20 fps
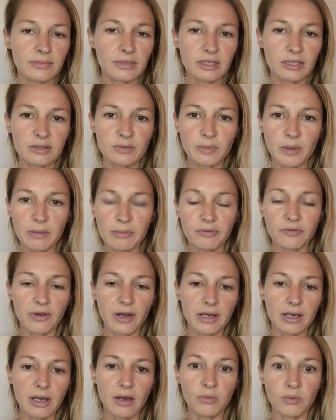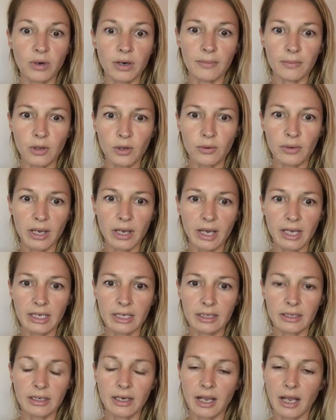these people find out where I'm
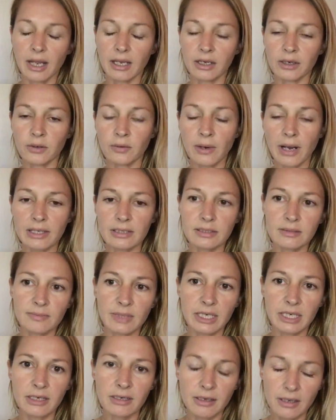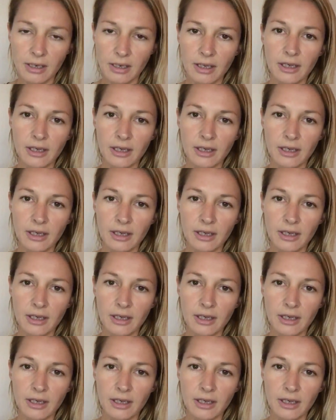located and harass me.